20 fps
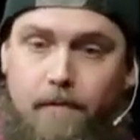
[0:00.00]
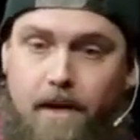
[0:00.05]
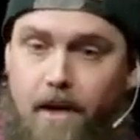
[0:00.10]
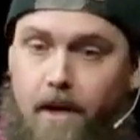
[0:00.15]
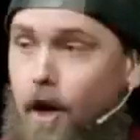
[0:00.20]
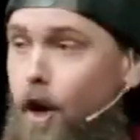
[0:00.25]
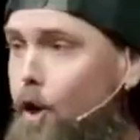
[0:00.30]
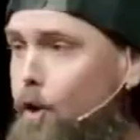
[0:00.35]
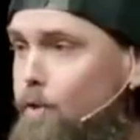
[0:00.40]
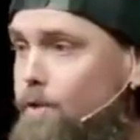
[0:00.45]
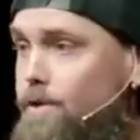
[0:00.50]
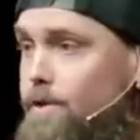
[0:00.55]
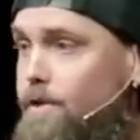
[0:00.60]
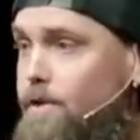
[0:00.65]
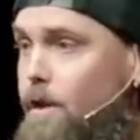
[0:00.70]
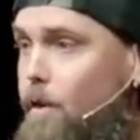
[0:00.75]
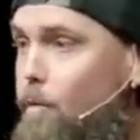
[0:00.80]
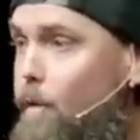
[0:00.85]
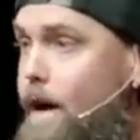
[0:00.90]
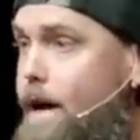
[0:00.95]
from the
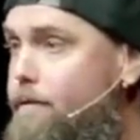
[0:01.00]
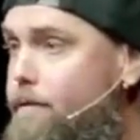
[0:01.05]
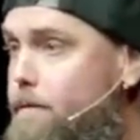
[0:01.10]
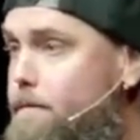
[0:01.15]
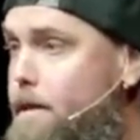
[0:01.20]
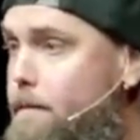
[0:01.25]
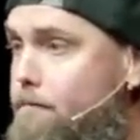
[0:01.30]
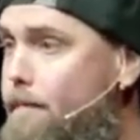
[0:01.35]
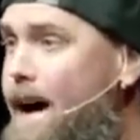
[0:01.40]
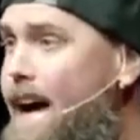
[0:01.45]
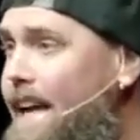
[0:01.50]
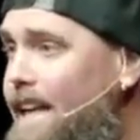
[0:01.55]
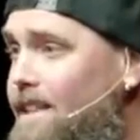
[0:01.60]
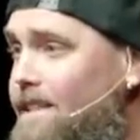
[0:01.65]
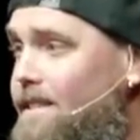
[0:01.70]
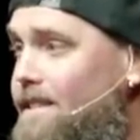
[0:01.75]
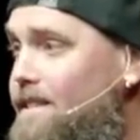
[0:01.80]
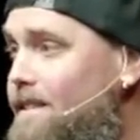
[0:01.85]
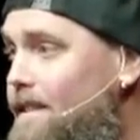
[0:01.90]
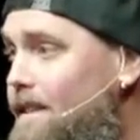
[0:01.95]
coast, away from the
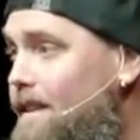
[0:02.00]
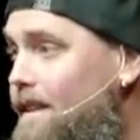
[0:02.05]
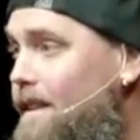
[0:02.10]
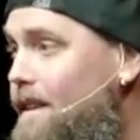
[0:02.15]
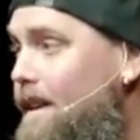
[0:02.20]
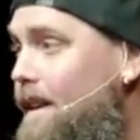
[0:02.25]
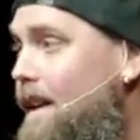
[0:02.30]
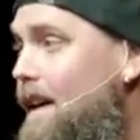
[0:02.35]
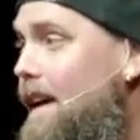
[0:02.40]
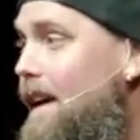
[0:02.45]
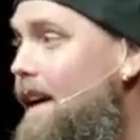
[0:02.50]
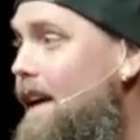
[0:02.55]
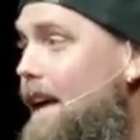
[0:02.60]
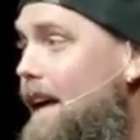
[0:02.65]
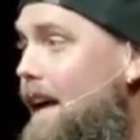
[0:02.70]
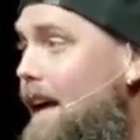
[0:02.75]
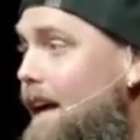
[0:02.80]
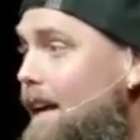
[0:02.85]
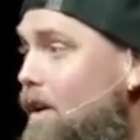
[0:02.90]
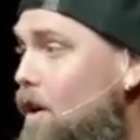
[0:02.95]
mice,
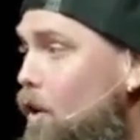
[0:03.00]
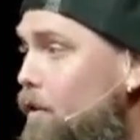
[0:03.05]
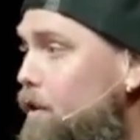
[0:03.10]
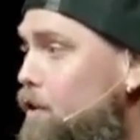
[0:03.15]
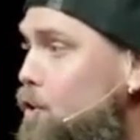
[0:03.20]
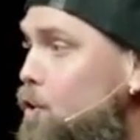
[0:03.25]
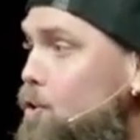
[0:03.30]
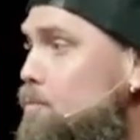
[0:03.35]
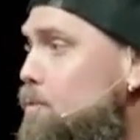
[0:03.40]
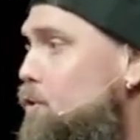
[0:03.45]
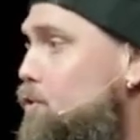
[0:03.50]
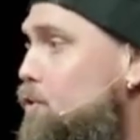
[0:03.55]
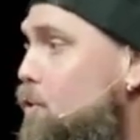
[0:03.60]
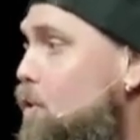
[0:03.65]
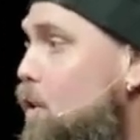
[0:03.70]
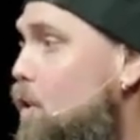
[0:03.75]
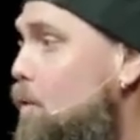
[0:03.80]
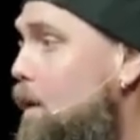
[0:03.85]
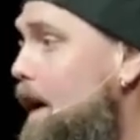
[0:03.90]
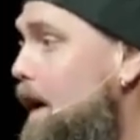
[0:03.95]
and all the
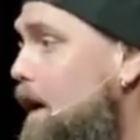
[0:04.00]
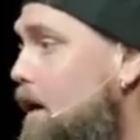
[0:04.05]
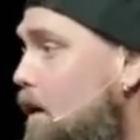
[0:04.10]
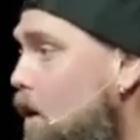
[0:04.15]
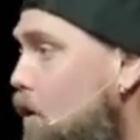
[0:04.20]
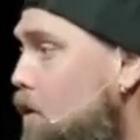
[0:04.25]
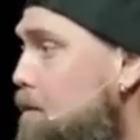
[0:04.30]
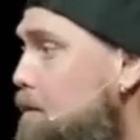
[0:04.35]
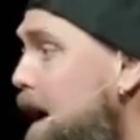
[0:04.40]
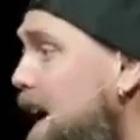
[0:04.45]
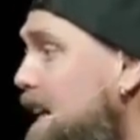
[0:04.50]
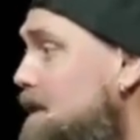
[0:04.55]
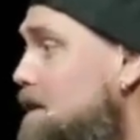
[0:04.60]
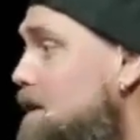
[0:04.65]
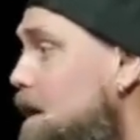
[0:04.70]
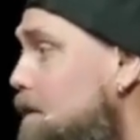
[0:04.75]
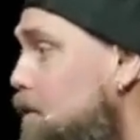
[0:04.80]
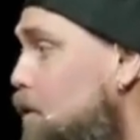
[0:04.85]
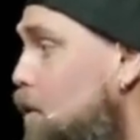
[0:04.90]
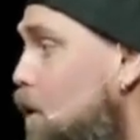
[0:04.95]
tumors will go away. All the
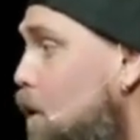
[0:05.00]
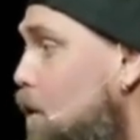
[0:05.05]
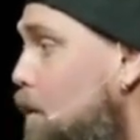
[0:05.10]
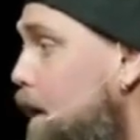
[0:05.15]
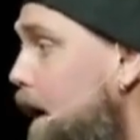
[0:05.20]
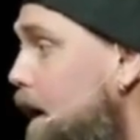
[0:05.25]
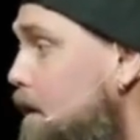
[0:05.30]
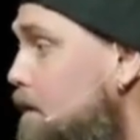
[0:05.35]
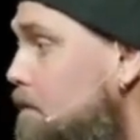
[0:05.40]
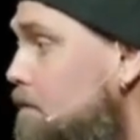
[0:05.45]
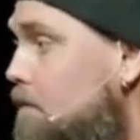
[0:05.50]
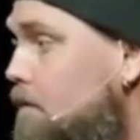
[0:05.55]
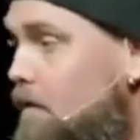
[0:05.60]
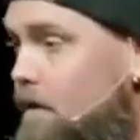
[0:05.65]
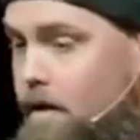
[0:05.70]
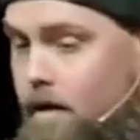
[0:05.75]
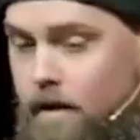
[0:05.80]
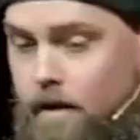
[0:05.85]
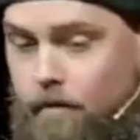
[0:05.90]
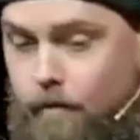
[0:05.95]
bad stuff will go away,
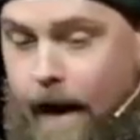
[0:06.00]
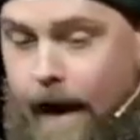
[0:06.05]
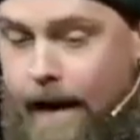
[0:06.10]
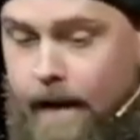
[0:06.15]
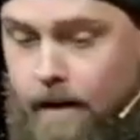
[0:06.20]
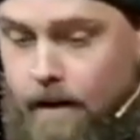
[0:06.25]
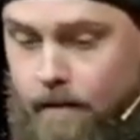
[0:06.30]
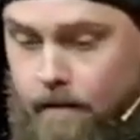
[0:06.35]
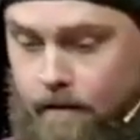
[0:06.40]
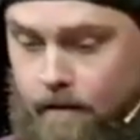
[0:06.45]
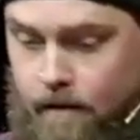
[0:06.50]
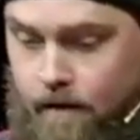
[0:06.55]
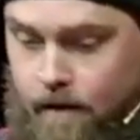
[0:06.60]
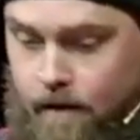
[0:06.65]
right?